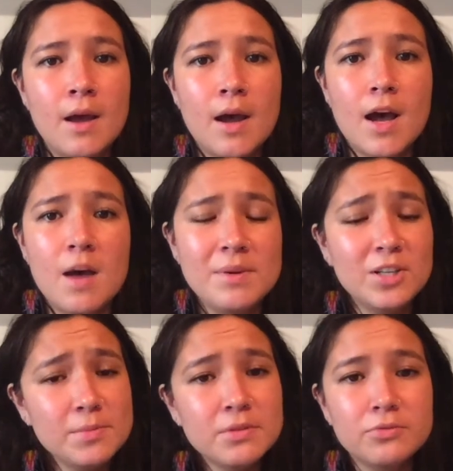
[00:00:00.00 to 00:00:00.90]
In
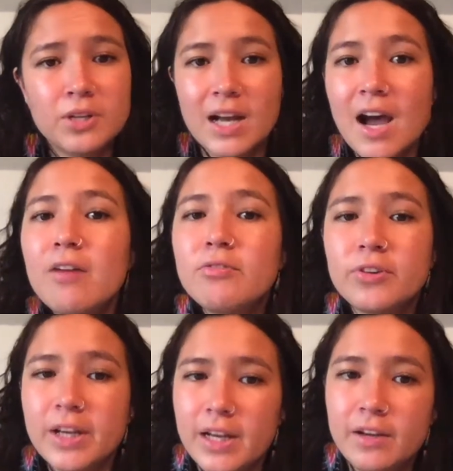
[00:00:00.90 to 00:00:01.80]
terms of
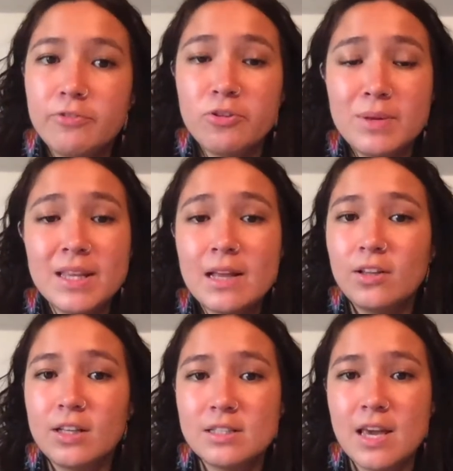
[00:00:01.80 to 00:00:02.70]
recovery, for me that
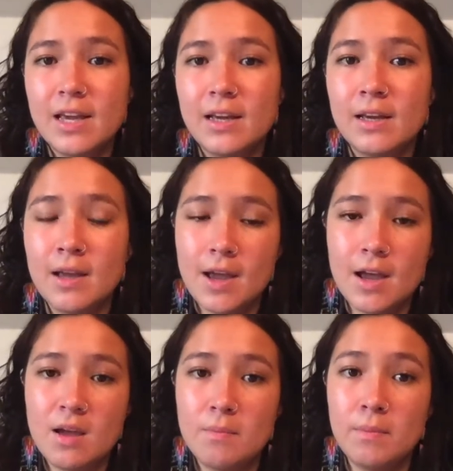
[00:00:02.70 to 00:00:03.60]
looks like
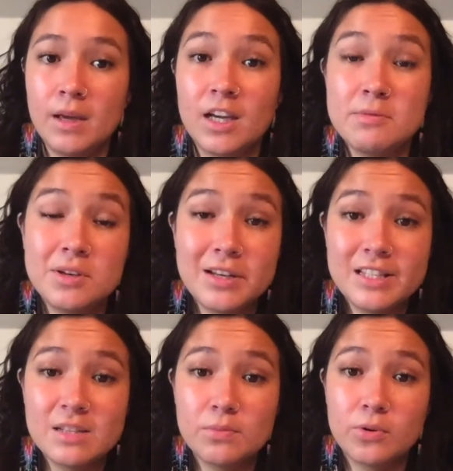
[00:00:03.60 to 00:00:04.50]
community
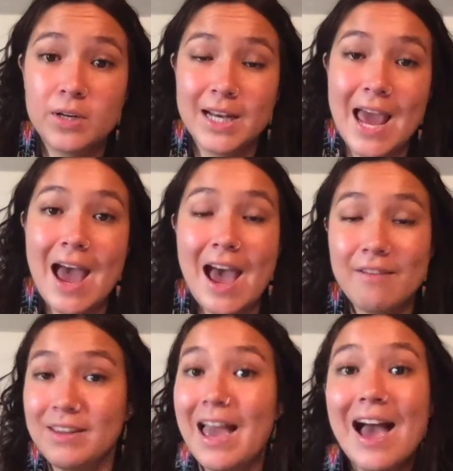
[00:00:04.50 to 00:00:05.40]
support and
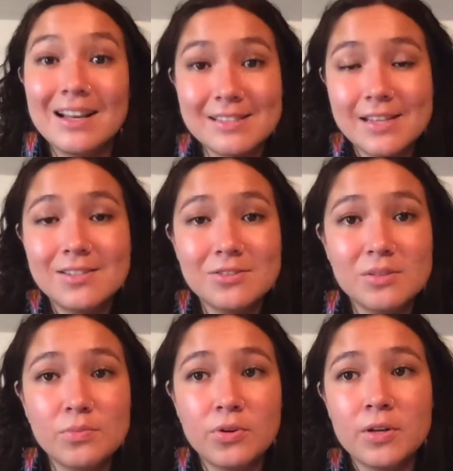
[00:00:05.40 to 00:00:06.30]
having access to
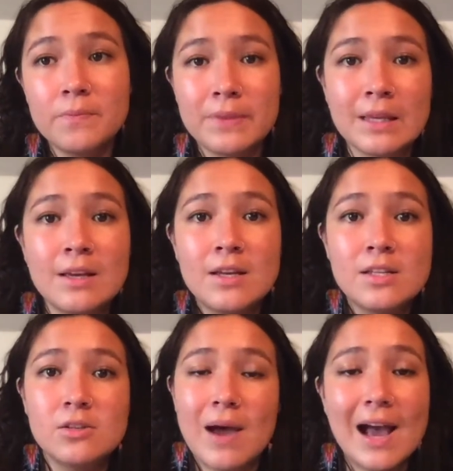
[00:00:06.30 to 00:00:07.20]
support.
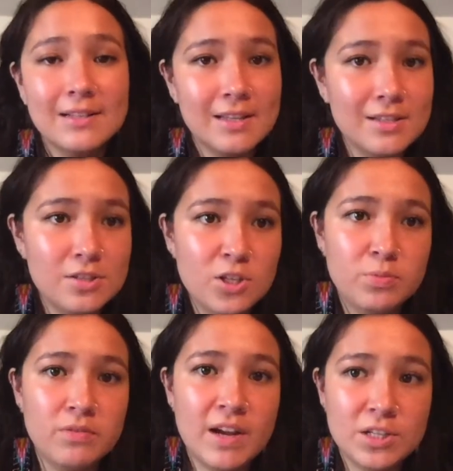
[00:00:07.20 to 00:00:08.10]
So access to
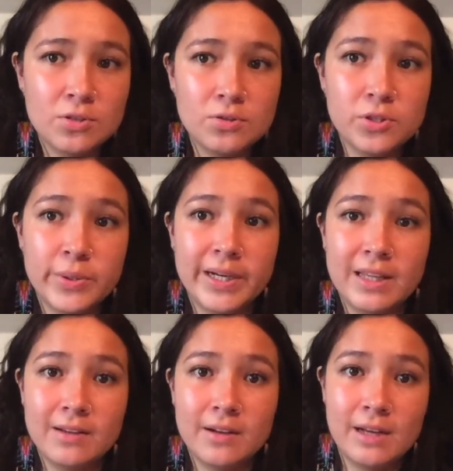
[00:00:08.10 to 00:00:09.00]
professionals who are
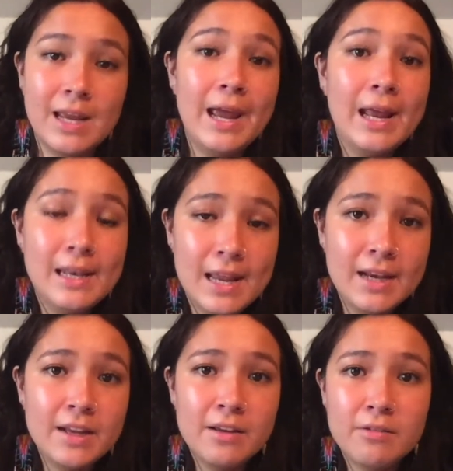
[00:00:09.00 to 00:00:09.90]
either
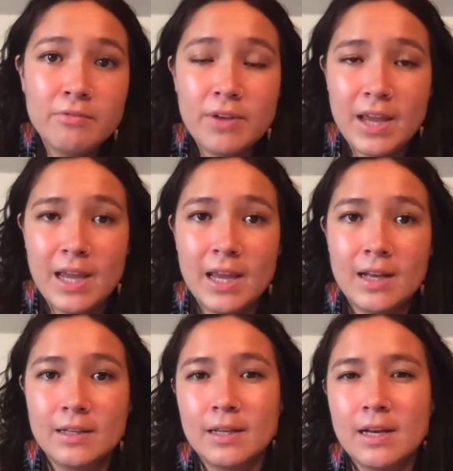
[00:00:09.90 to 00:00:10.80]
Native
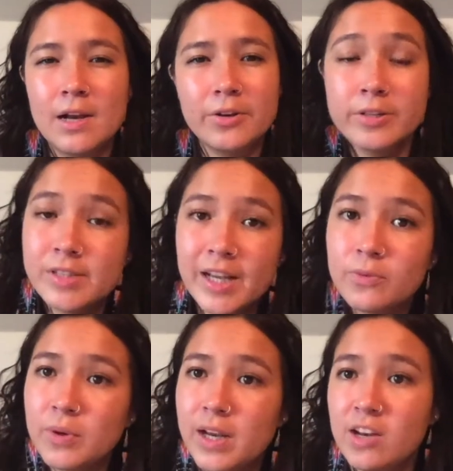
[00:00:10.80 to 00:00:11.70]
and can understand
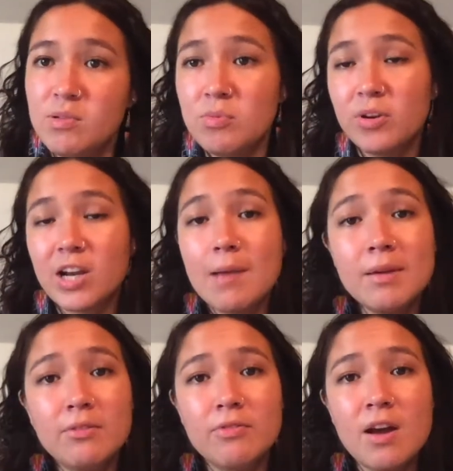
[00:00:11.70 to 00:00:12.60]
where Native people are
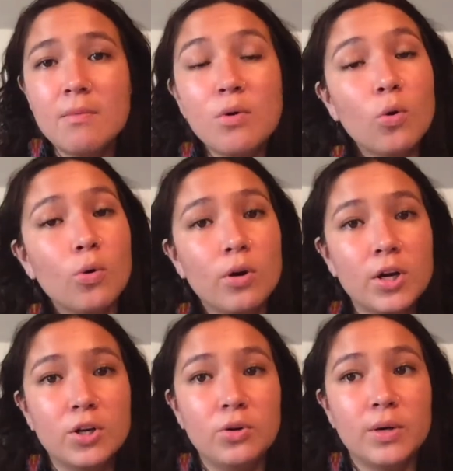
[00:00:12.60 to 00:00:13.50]
coming from, or
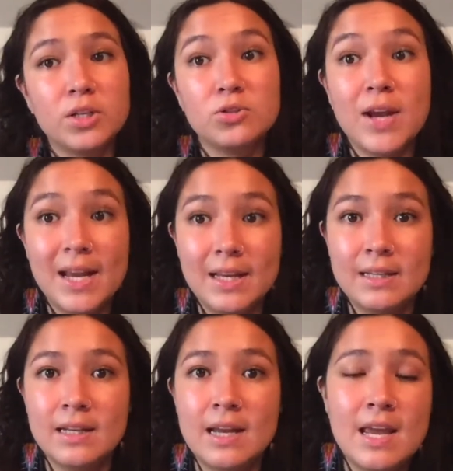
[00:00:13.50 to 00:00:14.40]
who are trained
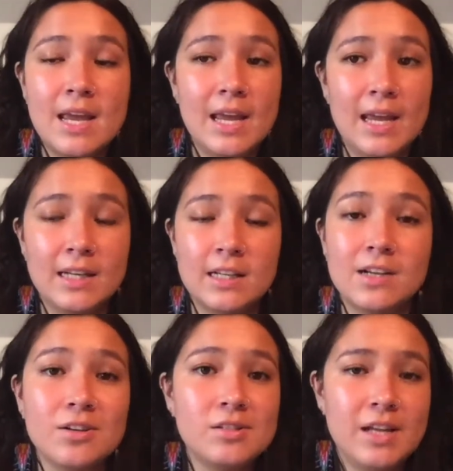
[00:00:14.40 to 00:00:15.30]
in an
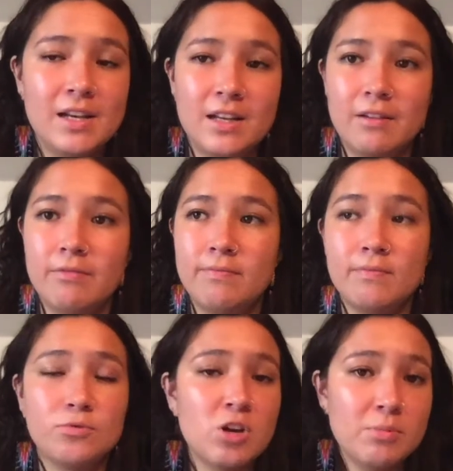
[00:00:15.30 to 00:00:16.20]
understanding of
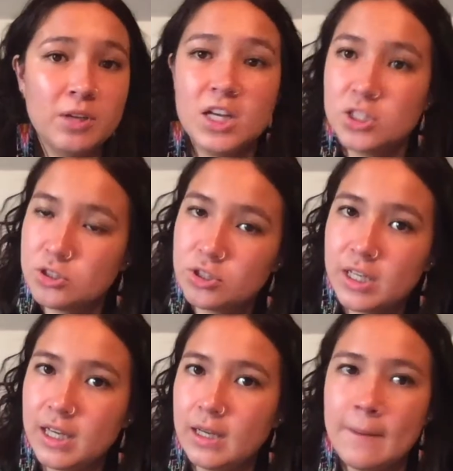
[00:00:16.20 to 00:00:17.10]
tribal
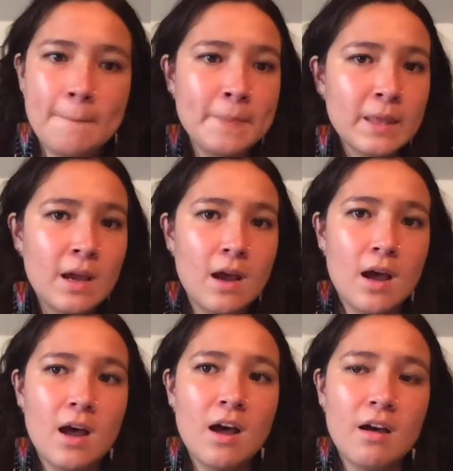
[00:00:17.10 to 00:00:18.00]
history,
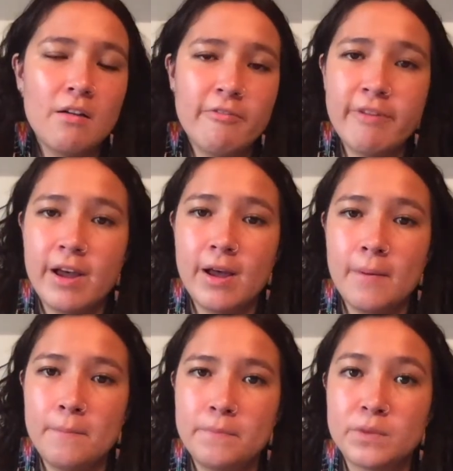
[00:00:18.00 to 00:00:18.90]
of
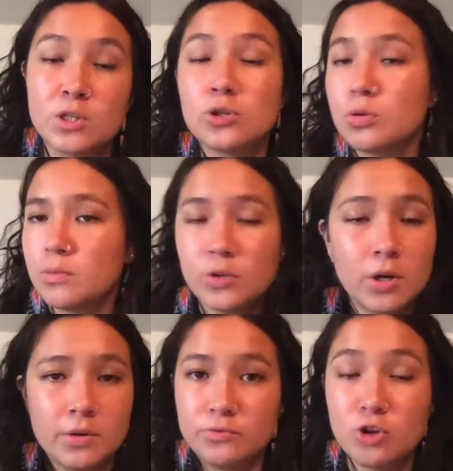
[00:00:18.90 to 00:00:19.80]

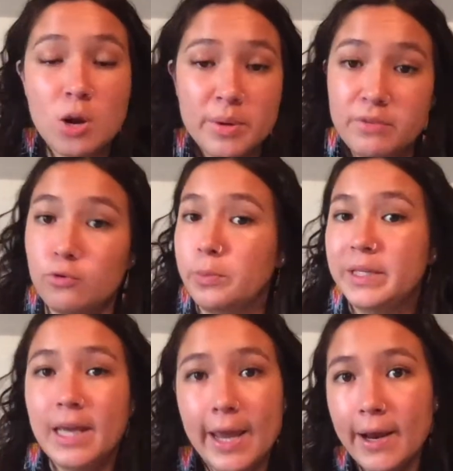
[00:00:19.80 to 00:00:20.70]
our trauma-informed
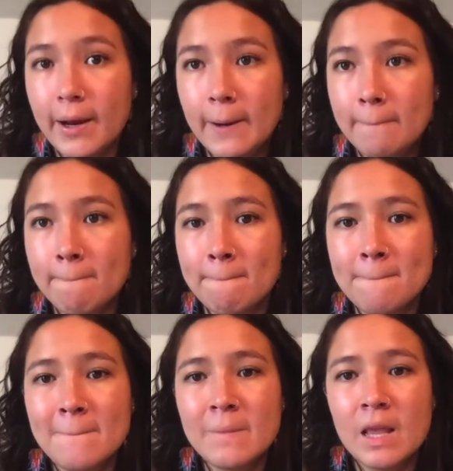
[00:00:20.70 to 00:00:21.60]
care,
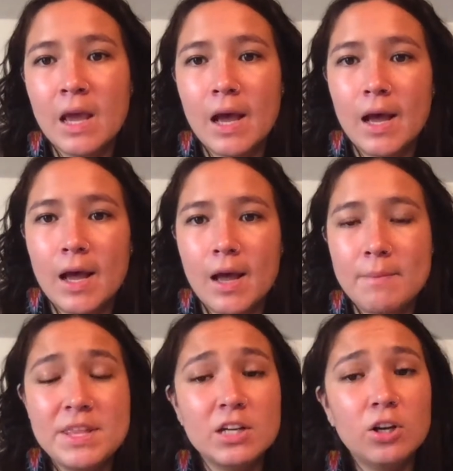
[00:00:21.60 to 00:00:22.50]

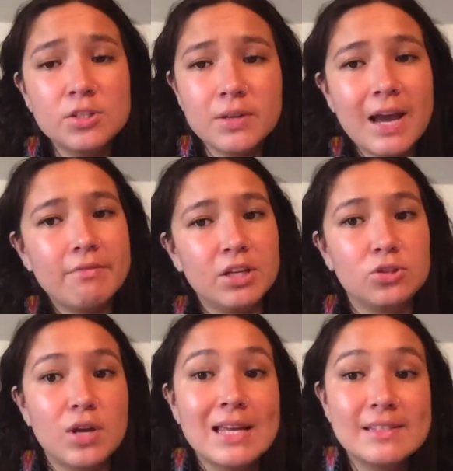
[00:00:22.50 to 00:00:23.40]
and then also having
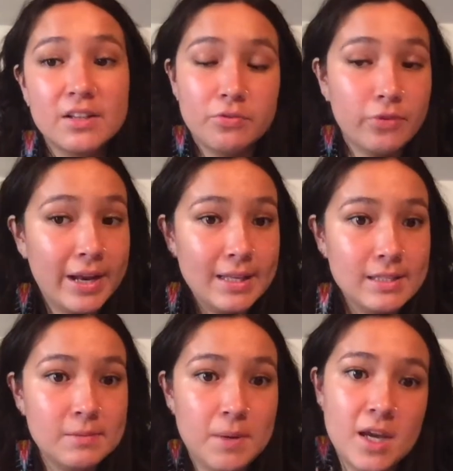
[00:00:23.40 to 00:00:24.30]
trusted
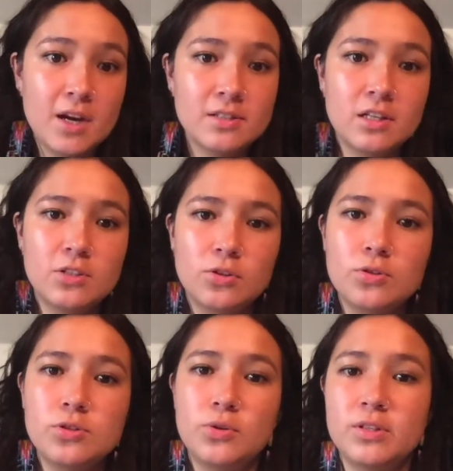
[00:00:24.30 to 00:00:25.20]
friends, peers, and
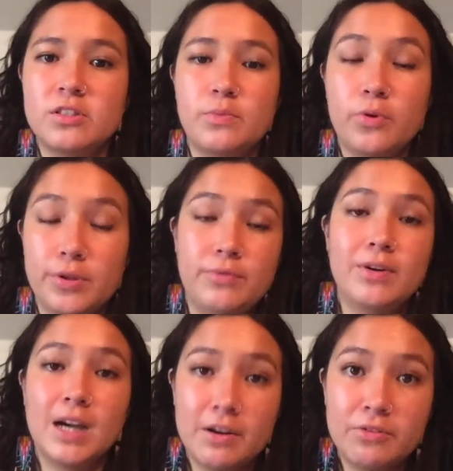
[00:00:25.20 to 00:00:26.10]
adults who can support the
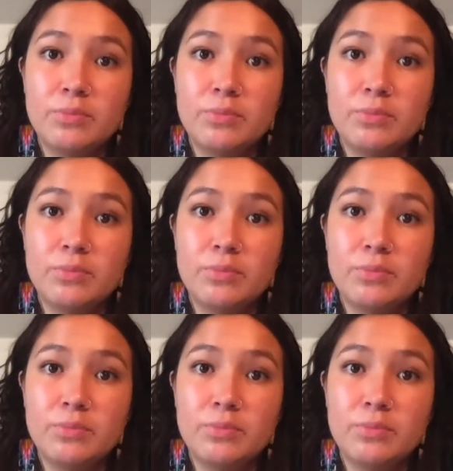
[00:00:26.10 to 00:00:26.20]
recovery